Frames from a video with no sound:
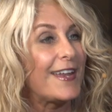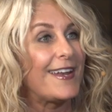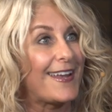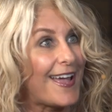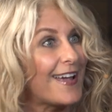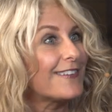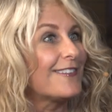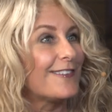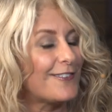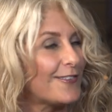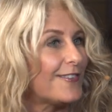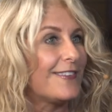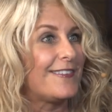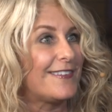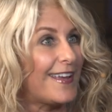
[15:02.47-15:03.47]
of getting access
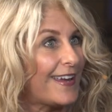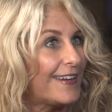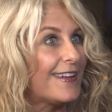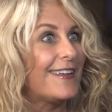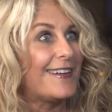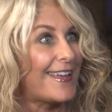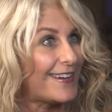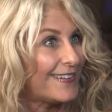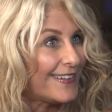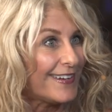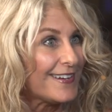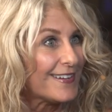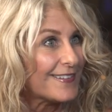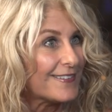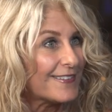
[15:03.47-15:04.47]
to this data and
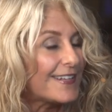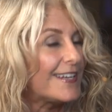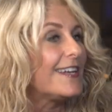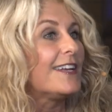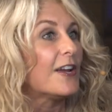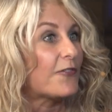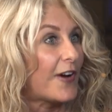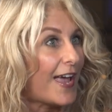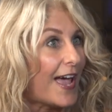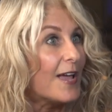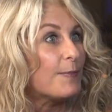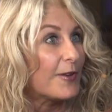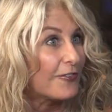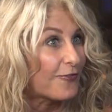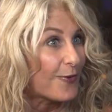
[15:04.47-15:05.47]
analytics that he never
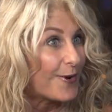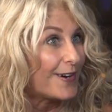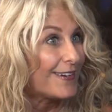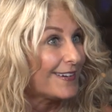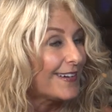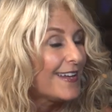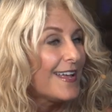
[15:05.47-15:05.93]
had before.